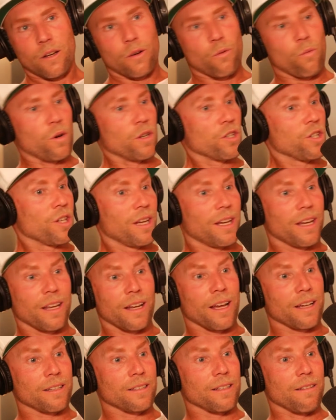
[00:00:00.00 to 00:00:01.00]
When she
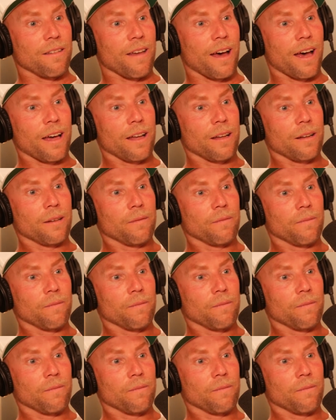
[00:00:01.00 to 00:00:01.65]
connected that,